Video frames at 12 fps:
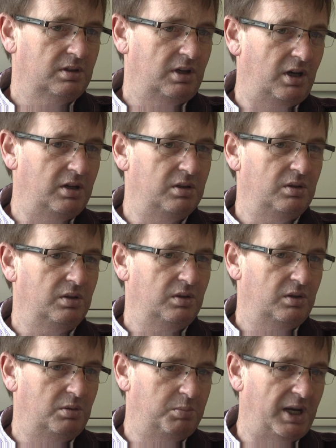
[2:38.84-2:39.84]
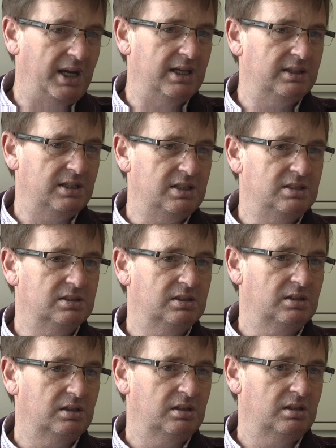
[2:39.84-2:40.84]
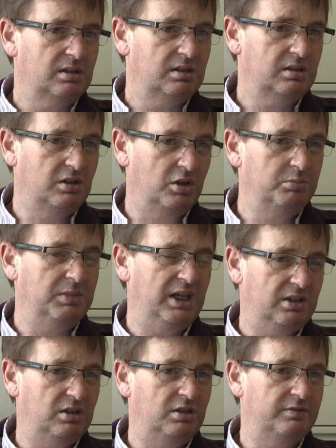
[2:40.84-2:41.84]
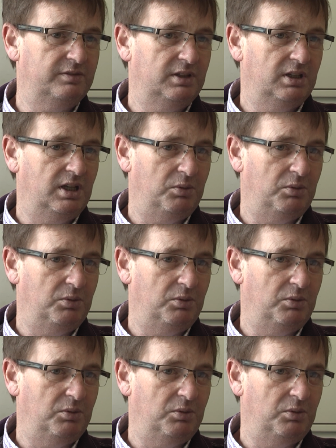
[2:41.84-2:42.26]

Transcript: how they're buying these gunmen off.